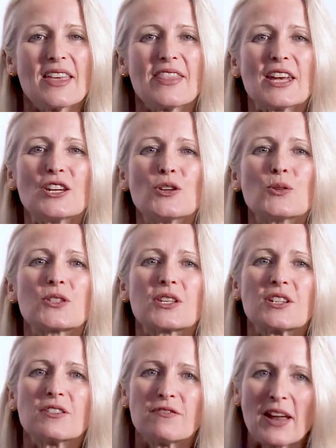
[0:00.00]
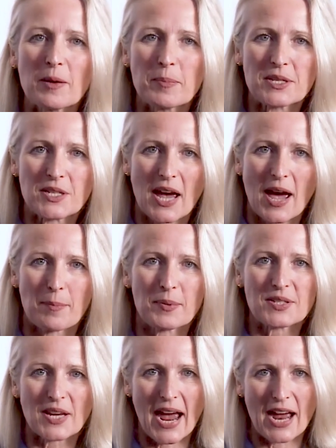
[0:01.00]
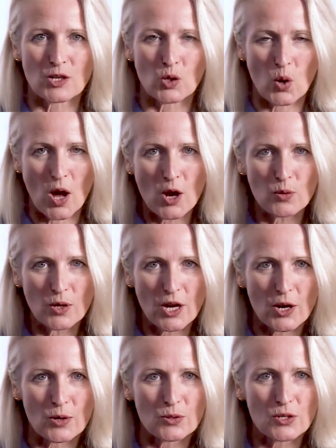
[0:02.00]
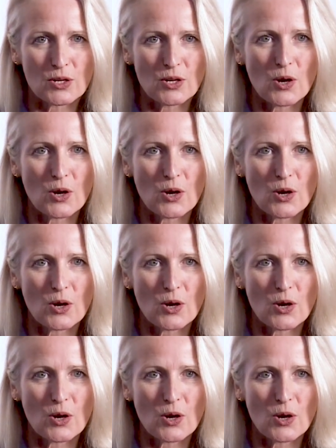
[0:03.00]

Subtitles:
then use the Developer tab to add your own code